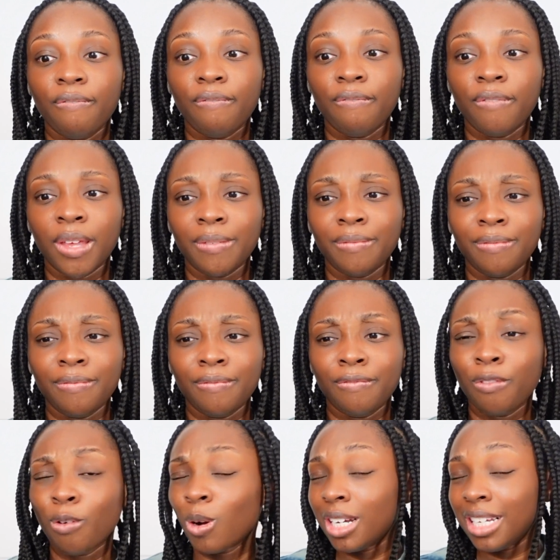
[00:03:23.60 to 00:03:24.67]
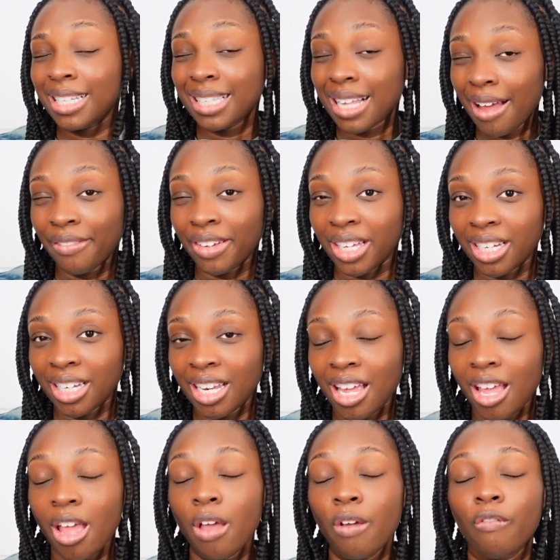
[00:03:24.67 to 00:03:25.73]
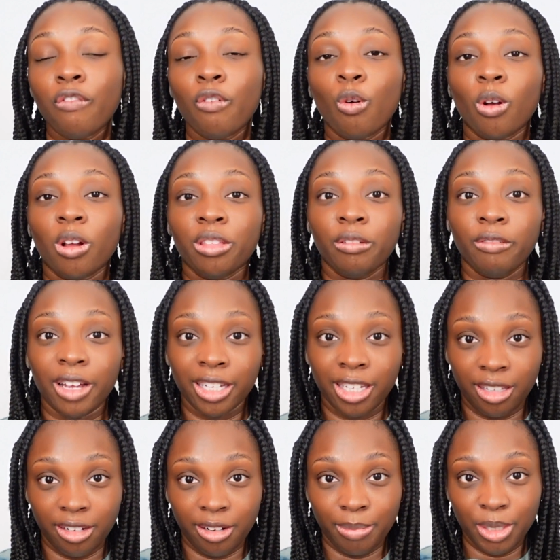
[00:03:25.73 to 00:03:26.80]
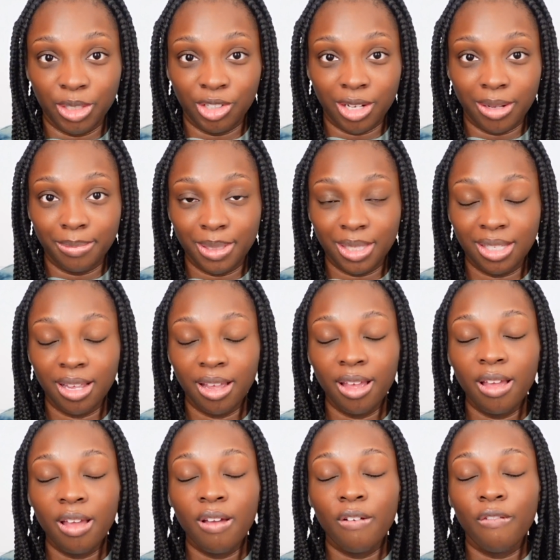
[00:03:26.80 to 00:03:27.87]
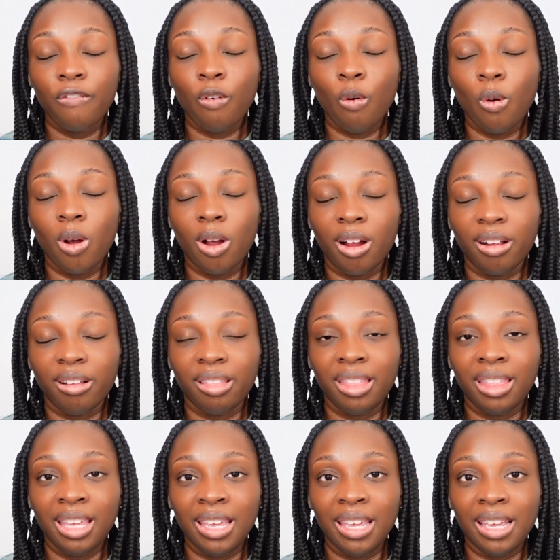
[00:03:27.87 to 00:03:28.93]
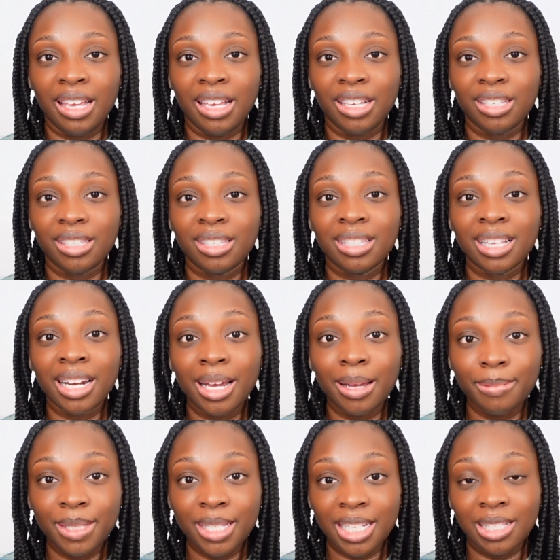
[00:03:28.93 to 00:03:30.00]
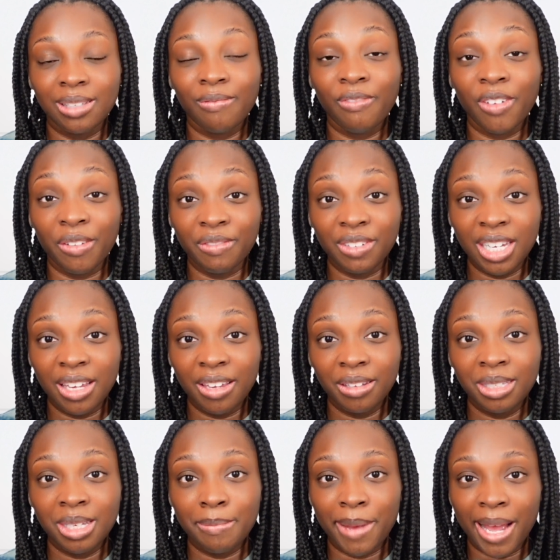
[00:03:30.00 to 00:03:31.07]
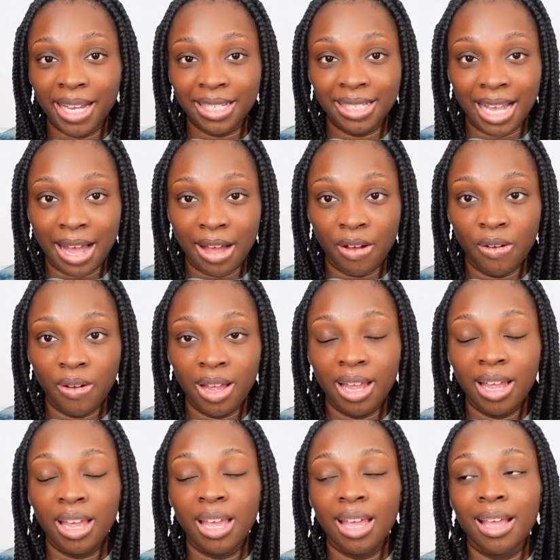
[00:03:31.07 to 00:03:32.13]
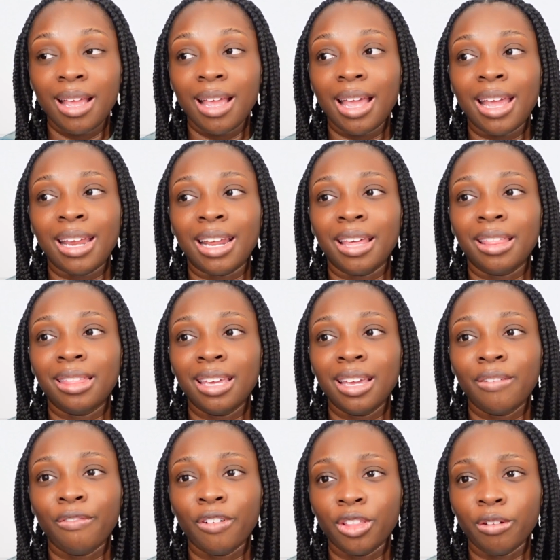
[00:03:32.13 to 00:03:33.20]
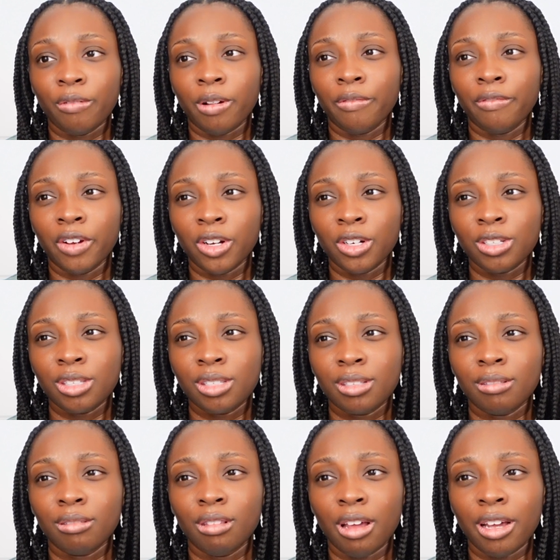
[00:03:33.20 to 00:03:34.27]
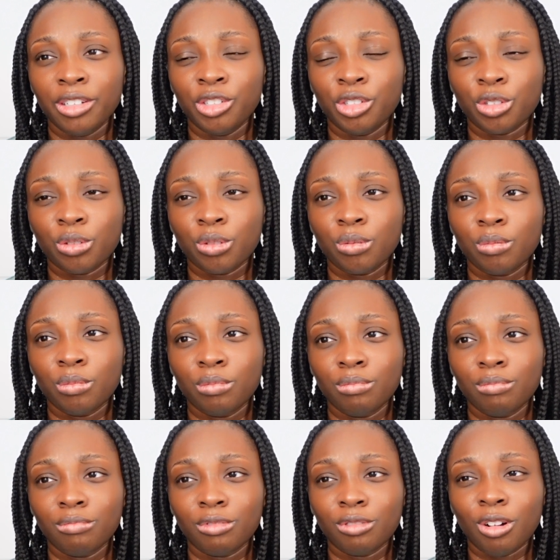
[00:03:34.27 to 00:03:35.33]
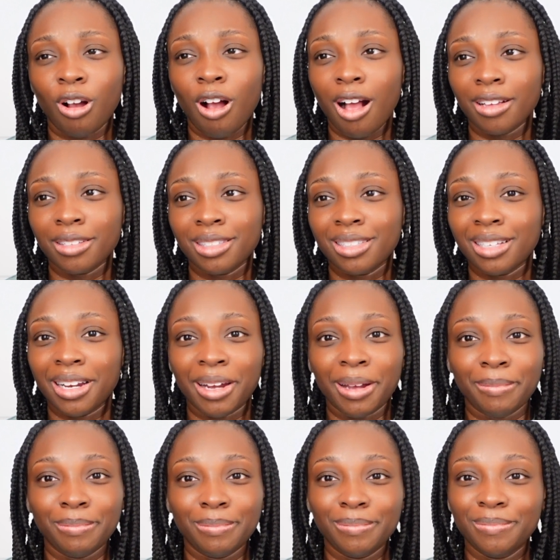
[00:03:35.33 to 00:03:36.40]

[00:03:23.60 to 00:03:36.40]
47 for the regular push-ups. For the sit-ups, it's 50 to max out. And I think for the reverse lunge cross sit-up